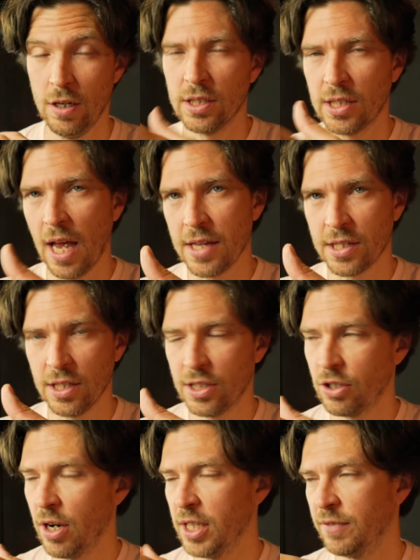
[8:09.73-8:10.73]
The size
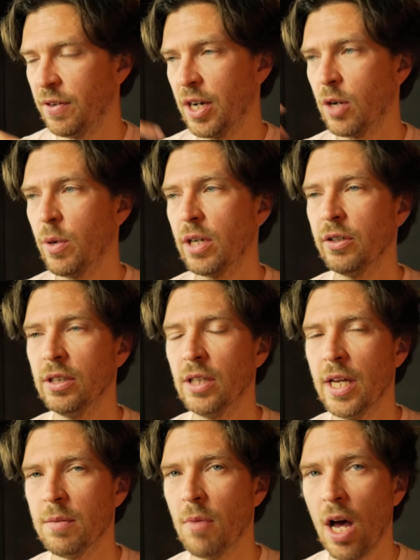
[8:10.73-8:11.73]
constraints very quickly
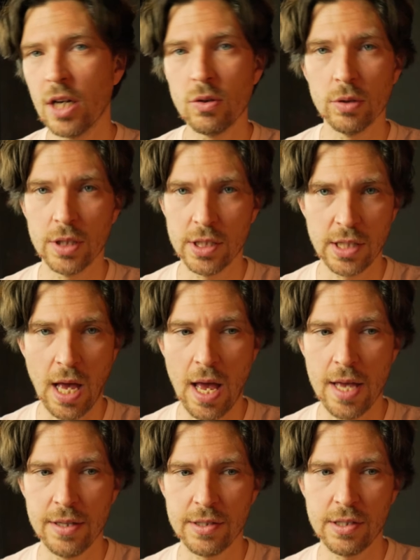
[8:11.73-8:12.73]
led module
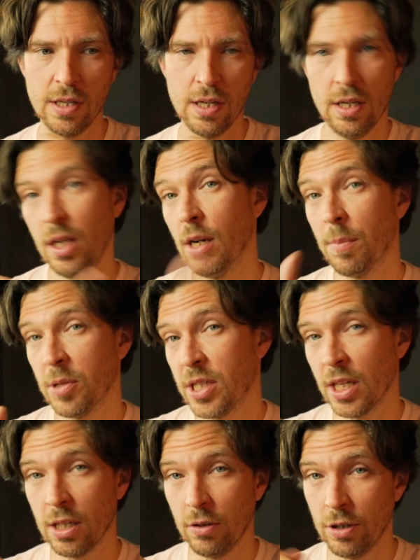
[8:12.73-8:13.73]
designs in a
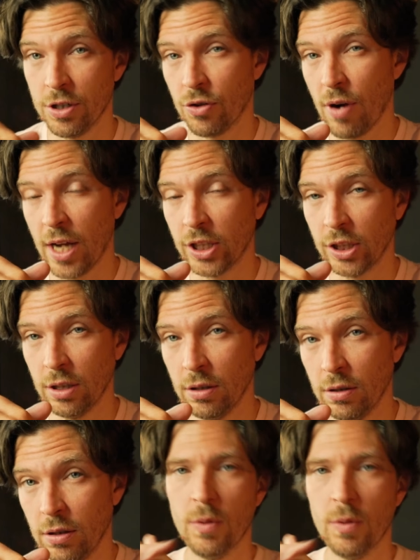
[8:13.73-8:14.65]
particular direction,